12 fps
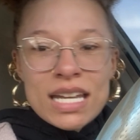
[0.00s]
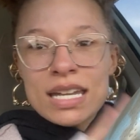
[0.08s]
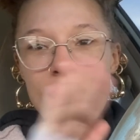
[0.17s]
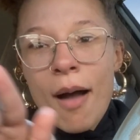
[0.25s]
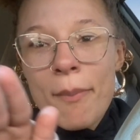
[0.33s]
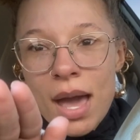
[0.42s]

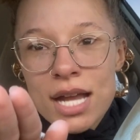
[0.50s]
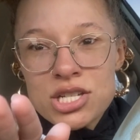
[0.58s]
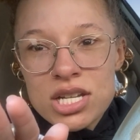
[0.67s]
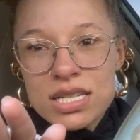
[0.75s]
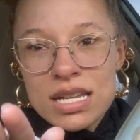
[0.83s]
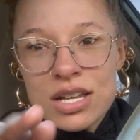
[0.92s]
Not
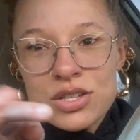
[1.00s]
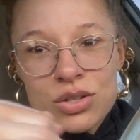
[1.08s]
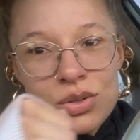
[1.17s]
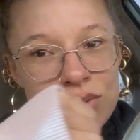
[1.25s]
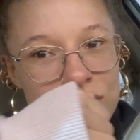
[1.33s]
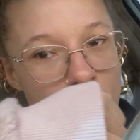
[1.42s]
matching
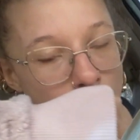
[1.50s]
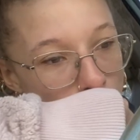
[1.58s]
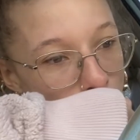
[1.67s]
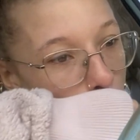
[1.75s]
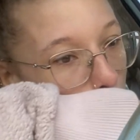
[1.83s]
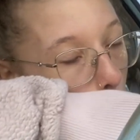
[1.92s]
tattoos,
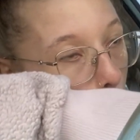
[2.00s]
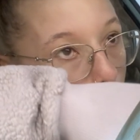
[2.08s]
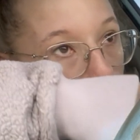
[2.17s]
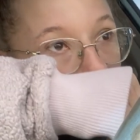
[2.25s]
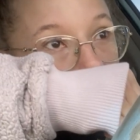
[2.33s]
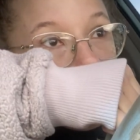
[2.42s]
no.
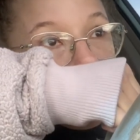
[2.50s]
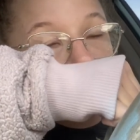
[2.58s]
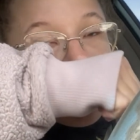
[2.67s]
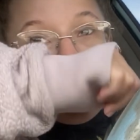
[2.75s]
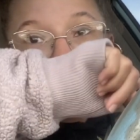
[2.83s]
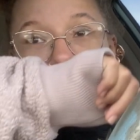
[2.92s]

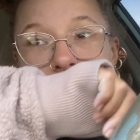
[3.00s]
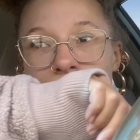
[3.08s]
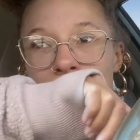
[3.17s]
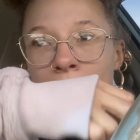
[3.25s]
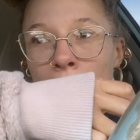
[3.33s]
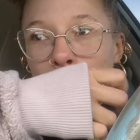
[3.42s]
But
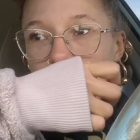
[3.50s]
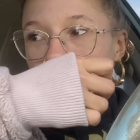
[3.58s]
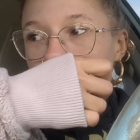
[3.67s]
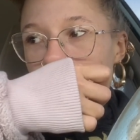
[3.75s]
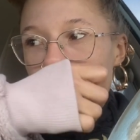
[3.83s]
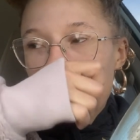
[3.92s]
like,
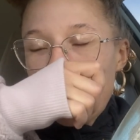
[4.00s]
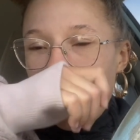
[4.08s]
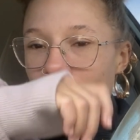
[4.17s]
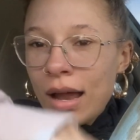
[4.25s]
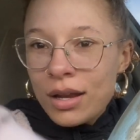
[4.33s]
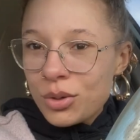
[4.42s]

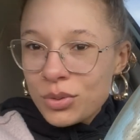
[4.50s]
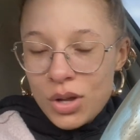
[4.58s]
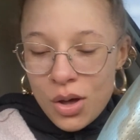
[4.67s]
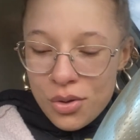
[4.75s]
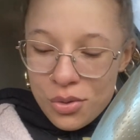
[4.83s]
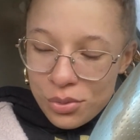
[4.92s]
I don't
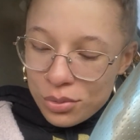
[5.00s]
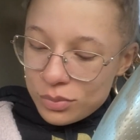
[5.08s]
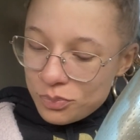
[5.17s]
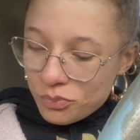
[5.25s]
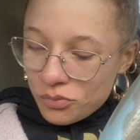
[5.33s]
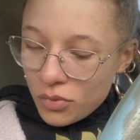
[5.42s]
know.
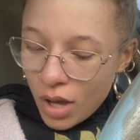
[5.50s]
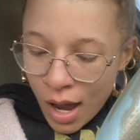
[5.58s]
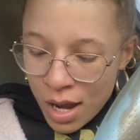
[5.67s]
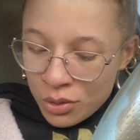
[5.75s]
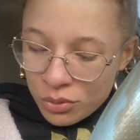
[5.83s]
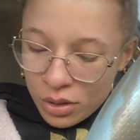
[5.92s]

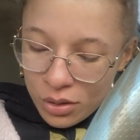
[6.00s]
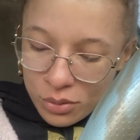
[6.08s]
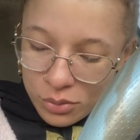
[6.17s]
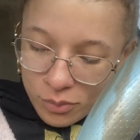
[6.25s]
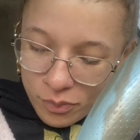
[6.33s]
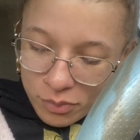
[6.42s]
I don't know.
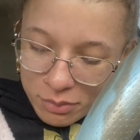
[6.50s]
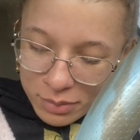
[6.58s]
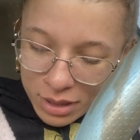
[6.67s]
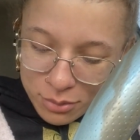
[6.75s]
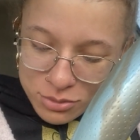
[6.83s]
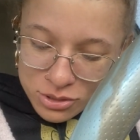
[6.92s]

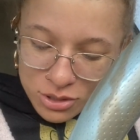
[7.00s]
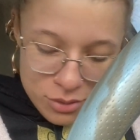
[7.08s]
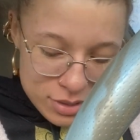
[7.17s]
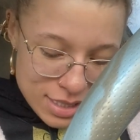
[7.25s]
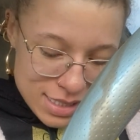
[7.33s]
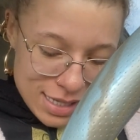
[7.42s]
But I'm so
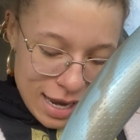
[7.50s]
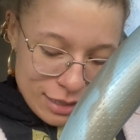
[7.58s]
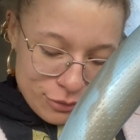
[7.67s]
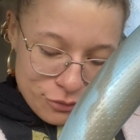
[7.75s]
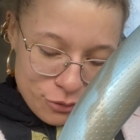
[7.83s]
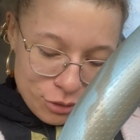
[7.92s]

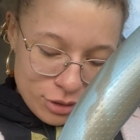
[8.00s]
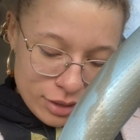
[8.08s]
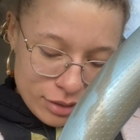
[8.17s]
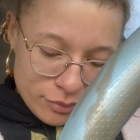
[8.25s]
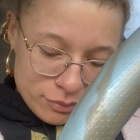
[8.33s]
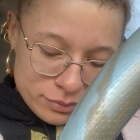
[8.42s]
excited for it.